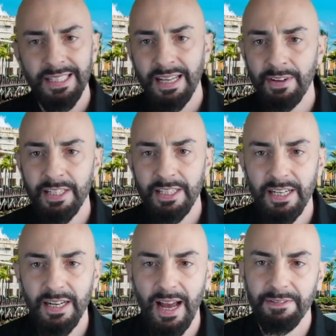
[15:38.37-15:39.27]

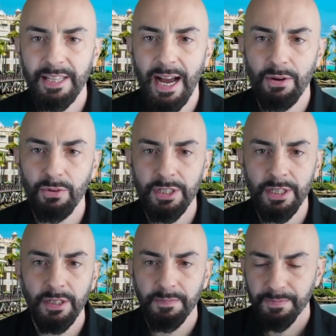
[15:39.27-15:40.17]

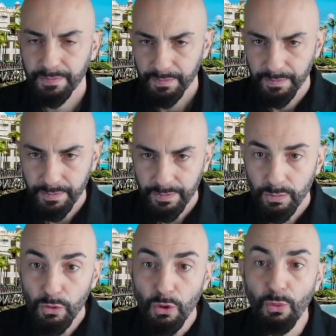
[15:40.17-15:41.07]
17,500
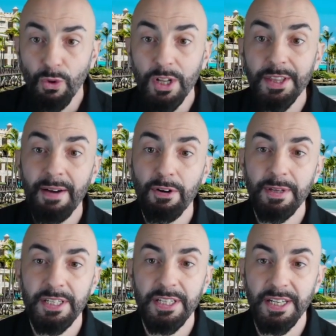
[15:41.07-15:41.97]
will never
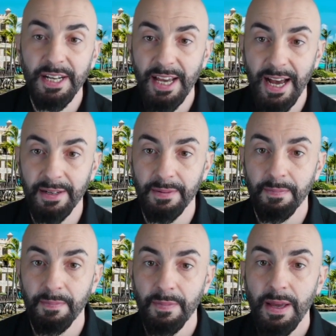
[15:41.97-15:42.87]
be seen again.
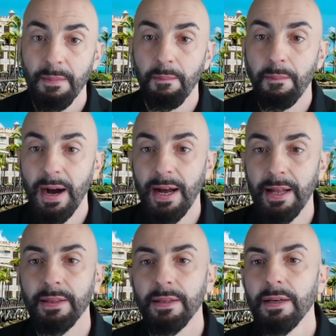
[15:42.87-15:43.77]

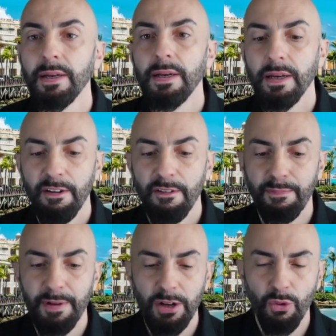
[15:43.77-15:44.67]
But
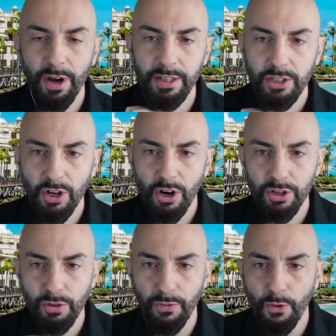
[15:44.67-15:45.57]
if Bitcoin
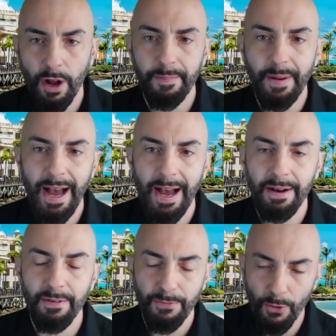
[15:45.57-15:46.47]
starts to fall
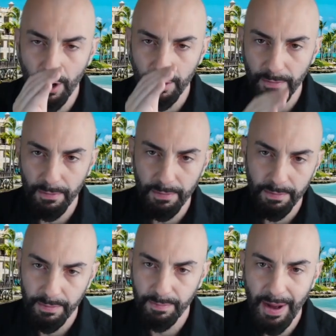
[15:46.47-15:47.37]
back
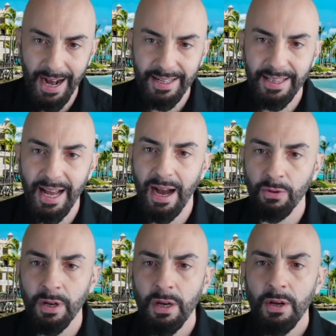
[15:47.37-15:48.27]

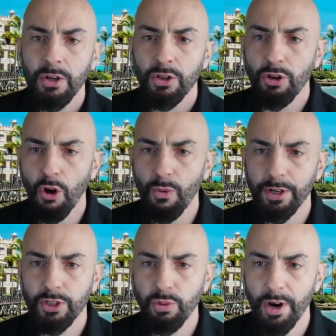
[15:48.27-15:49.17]
down
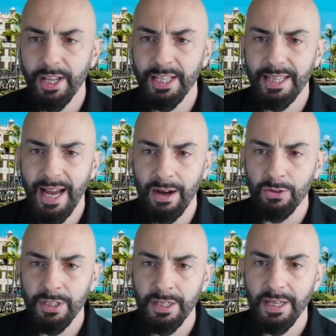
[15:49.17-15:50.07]
towards
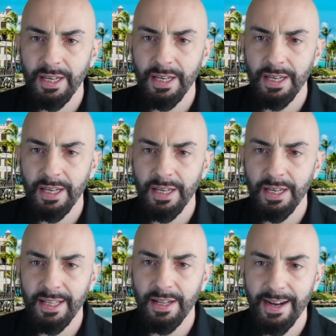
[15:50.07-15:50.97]
20,000 in the
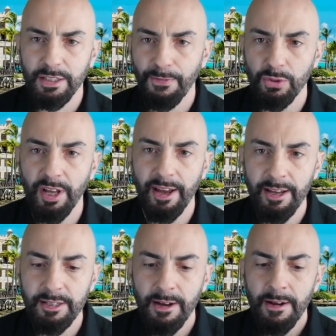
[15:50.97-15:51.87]
next few
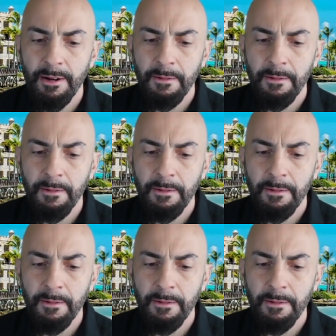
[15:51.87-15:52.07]
days,